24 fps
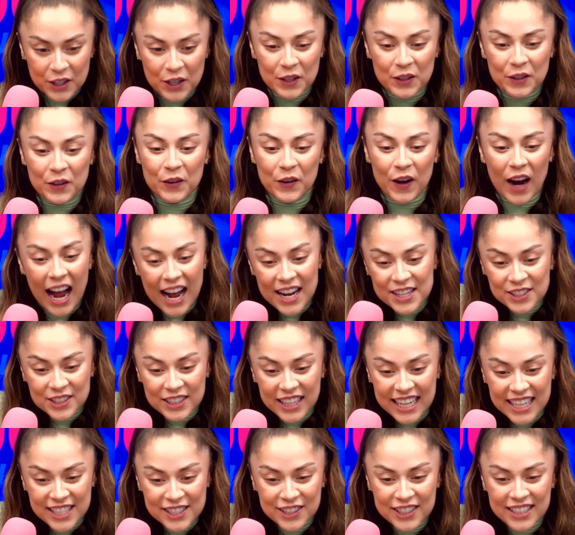Thank
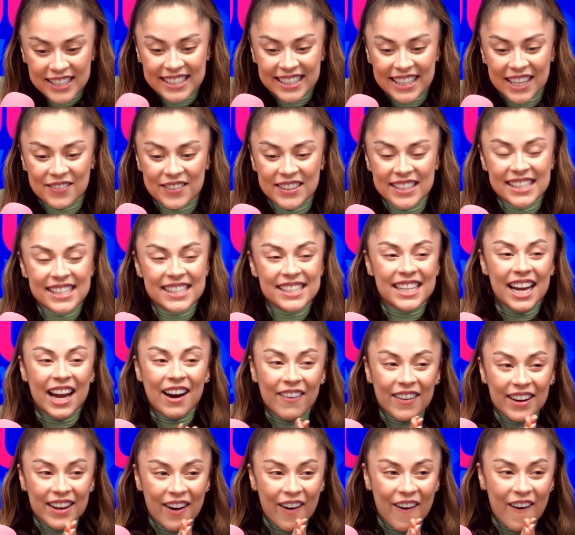Congratulations, Thanks, Love guys. and
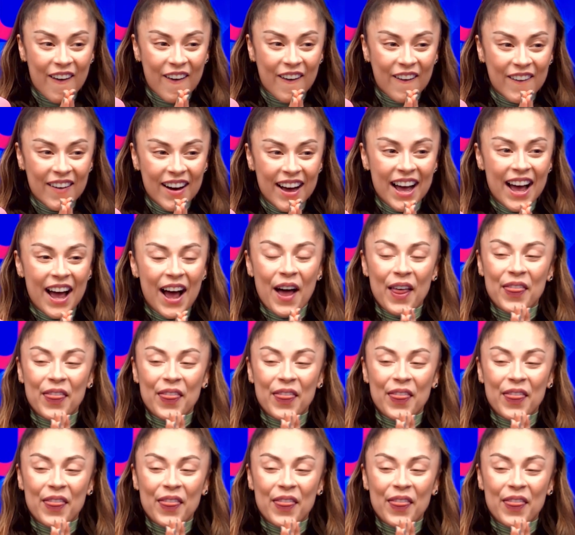Stereo. yeah, don't so